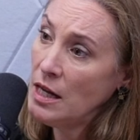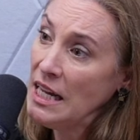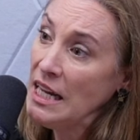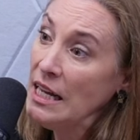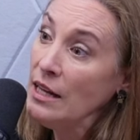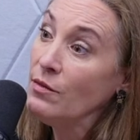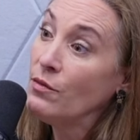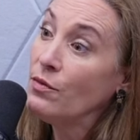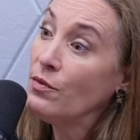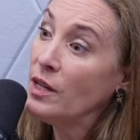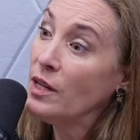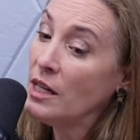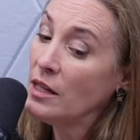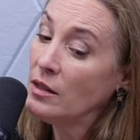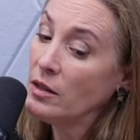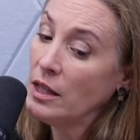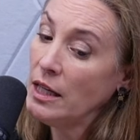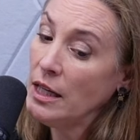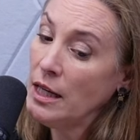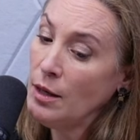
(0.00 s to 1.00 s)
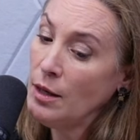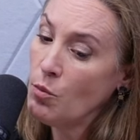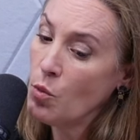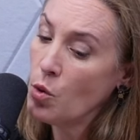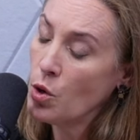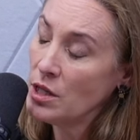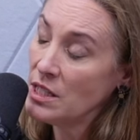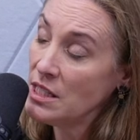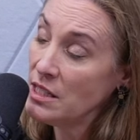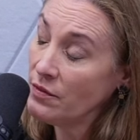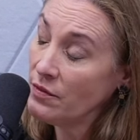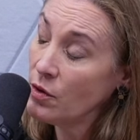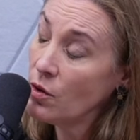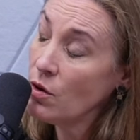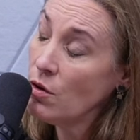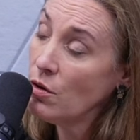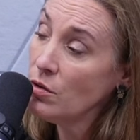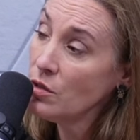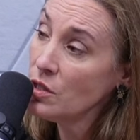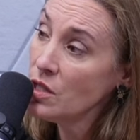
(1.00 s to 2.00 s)
infinitely more
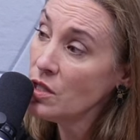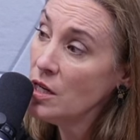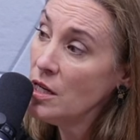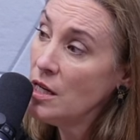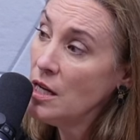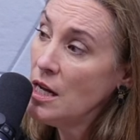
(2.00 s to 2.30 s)
difficult,